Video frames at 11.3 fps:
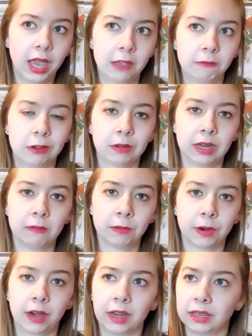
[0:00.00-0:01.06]
I have no need
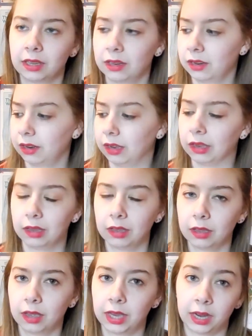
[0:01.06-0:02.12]
for it.
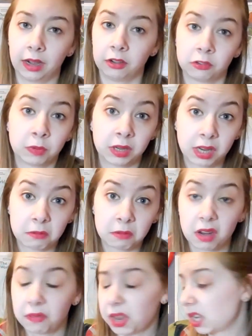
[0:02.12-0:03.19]
I kind of just want to get
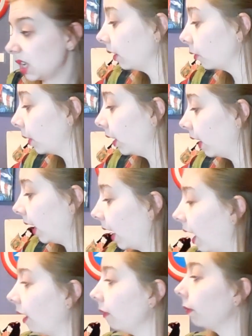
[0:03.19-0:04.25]
rid of Next one I
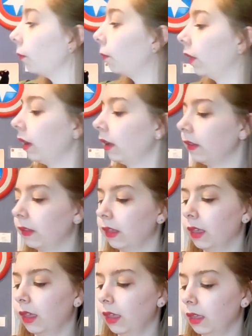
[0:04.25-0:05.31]
have was
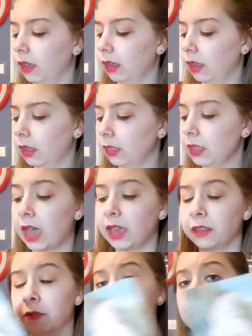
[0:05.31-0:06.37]
The
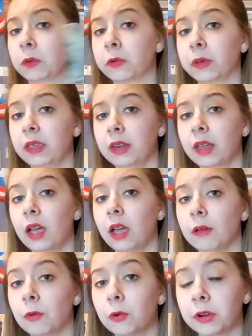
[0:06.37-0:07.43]
Ice Cream Queen
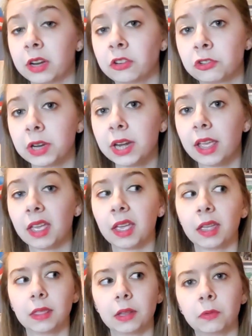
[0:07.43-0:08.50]
of Orchard Street.
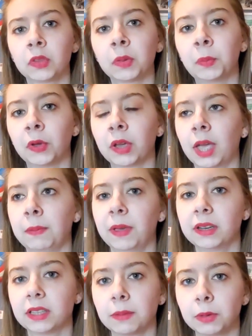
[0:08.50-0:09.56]
This was a book I
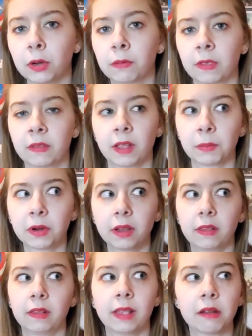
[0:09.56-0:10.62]
picked up over the summer
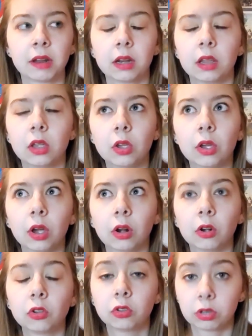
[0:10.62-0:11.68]
because it sounded
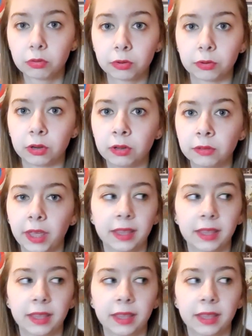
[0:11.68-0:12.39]
so cool.